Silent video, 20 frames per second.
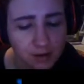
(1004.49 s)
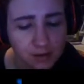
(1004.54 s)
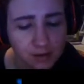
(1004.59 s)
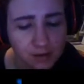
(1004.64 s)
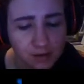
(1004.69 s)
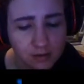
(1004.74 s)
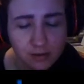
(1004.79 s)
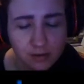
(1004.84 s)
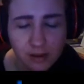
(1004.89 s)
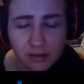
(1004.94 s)

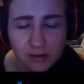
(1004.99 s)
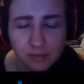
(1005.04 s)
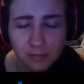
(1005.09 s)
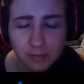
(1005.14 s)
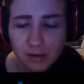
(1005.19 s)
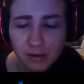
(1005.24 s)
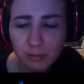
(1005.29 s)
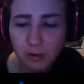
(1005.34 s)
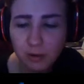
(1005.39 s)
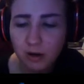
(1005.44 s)
So that's
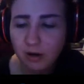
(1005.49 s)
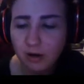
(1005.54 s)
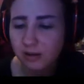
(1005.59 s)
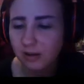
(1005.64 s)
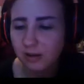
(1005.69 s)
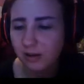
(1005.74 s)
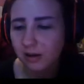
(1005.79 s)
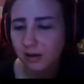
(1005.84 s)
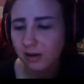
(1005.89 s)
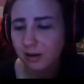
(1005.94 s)
Mini
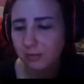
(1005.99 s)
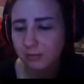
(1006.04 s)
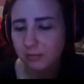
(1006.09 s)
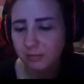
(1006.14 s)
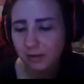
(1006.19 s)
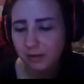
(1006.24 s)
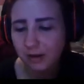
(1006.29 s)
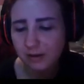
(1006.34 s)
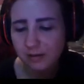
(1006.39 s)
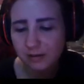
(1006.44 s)
Maul.
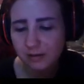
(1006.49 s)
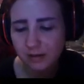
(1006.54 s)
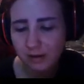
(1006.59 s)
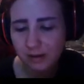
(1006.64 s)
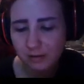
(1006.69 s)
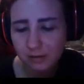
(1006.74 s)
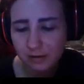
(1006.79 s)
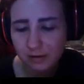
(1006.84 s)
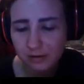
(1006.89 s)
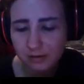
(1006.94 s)
I just kind
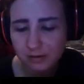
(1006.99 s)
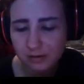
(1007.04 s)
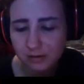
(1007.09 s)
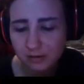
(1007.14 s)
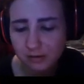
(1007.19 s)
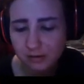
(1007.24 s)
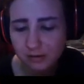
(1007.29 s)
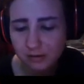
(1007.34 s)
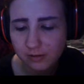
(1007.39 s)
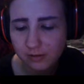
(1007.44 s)
of wanted to show
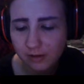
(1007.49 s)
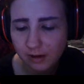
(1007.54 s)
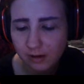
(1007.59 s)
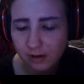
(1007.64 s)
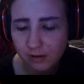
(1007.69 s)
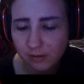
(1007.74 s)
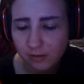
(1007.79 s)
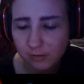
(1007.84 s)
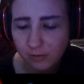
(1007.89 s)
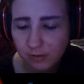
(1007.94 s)
it to you
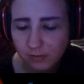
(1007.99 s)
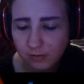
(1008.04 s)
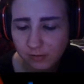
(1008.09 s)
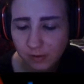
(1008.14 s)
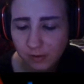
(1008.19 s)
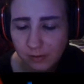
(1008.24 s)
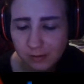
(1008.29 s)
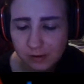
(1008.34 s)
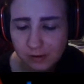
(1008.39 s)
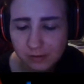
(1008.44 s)
guys, first of
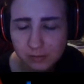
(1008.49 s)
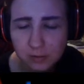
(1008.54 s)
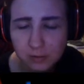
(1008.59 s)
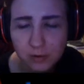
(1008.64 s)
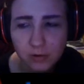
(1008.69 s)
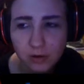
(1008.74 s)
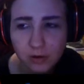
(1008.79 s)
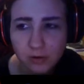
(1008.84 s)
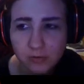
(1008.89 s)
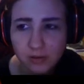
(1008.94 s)
all, because I'm
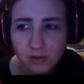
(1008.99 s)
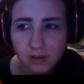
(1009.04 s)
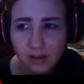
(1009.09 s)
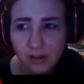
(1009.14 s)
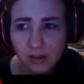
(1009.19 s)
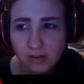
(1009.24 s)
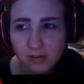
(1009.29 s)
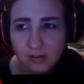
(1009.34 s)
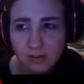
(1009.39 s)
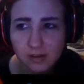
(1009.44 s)
going on
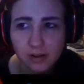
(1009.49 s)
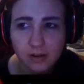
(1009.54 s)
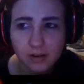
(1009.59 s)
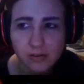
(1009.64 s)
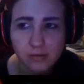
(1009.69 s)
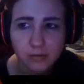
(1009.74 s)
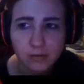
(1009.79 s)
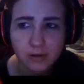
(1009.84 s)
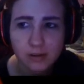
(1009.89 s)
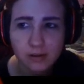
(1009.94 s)
vacation
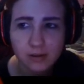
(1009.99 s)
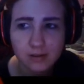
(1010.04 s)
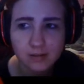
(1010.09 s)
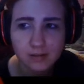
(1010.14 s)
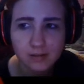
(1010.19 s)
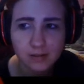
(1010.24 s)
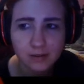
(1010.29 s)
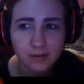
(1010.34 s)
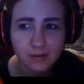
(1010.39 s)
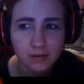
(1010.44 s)
next week,
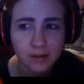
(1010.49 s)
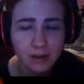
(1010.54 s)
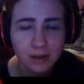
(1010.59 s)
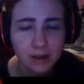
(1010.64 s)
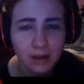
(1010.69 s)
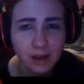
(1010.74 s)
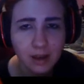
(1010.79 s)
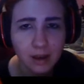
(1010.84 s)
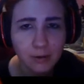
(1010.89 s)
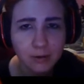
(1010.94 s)
so
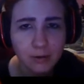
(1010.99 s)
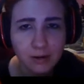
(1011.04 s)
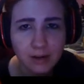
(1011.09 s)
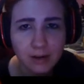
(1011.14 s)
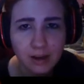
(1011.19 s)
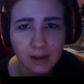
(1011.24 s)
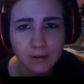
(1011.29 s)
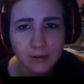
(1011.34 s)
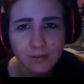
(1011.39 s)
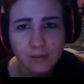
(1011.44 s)
I wanted to
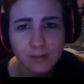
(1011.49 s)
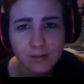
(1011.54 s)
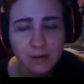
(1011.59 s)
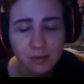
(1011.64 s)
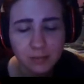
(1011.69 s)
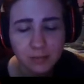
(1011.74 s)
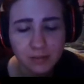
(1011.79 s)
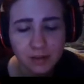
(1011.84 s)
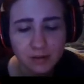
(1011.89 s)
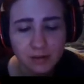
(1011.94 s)
have
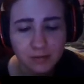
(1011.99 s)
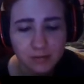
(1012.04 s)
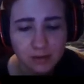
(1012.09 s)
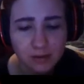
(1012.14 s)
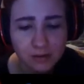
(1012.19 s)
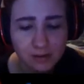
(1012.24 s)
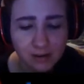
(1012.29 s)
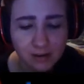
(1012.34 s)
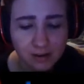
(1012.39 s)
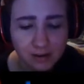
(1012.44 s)
something for
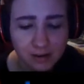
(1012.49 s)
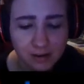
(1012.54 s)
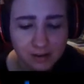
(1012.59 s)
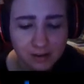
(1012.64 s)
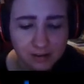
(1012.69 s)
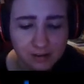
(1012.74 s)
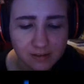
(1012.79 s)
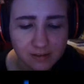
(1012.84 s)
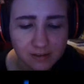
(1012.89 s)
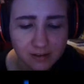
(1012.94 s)
you
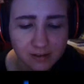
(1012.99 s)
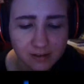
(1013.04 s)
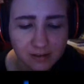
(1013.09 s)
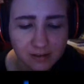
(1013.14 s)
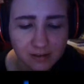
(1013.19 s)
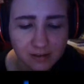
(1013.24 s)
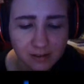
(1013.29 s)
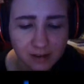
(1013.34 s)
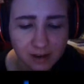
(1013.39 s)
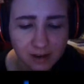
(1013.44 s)
guys, like,
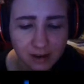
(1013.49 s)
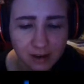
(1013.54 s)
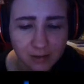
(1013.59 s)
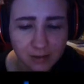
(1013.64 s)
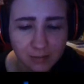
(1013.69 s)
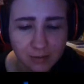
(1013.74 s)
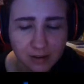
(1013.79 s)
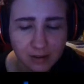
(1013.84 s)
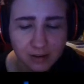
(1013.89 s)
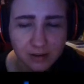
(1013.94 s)
to look at
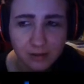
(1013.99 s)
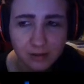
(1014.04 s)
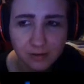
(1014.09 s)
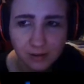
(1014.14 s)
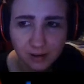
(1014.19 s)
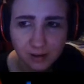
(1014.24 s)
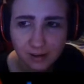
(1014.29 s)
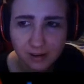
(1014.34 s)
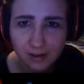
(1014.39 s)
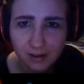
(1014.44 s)
and be like,
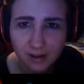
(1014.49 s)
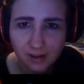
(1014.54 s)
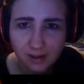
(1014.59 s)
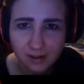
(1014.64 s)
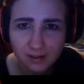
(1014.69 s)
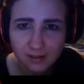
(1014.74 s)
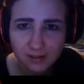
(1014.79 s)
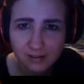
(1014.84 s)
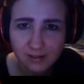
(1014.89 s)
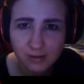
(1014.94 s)
oh, hey, yeah,
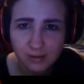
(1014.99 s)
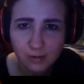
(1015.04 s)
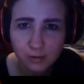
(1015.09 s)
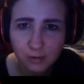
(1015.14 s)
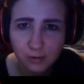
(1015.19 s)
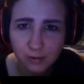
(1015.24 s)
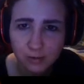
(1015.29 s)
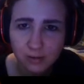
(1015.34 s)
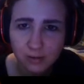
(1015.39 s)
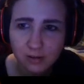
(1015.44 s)
this is
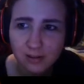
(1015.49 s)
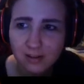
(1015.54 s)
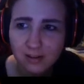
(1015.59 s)
cool.